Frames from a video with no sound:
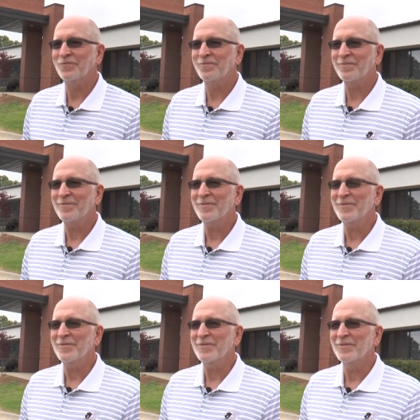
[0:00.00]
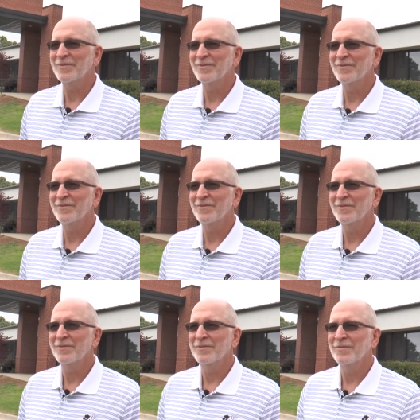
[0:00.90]
What do you feel like before
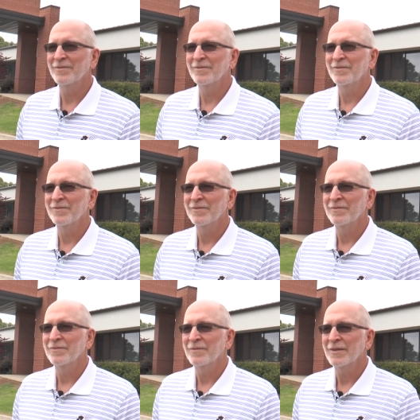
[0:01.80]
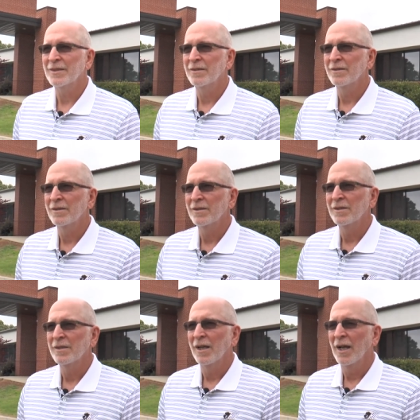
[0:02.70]
you, a big game?
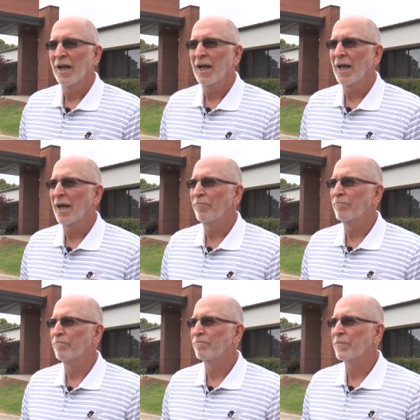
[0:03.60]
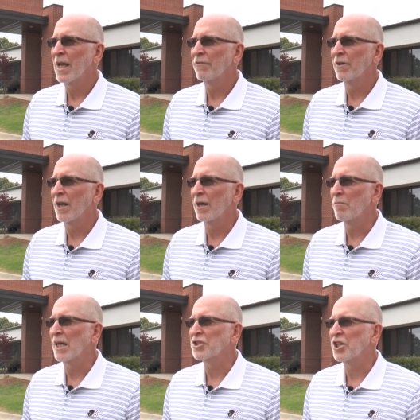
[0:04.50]
Uh, I feel like
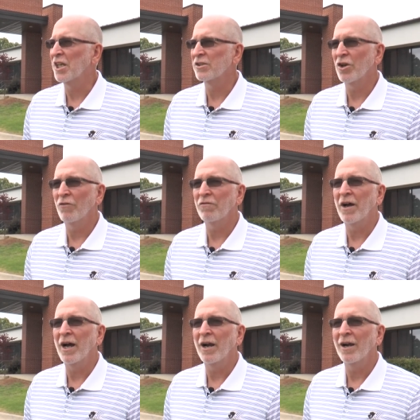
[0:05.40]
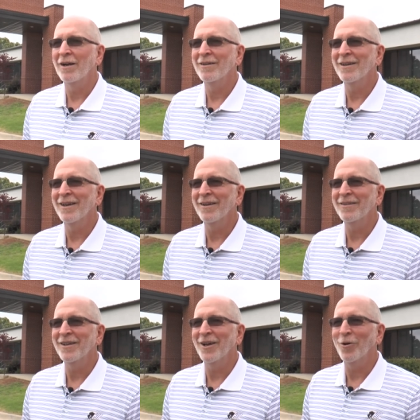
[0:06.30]
my skin's on fire, and
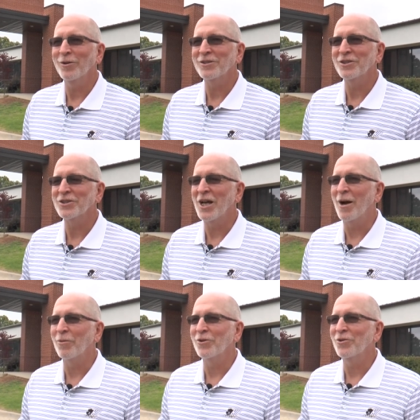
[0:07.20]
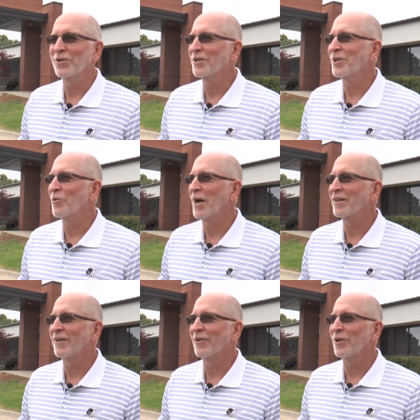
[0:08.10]
you know it's just the opportunity to go
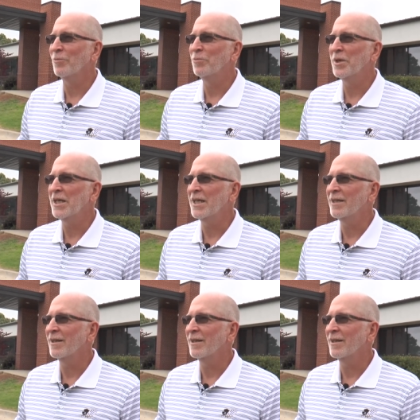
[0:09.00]
out there and compete.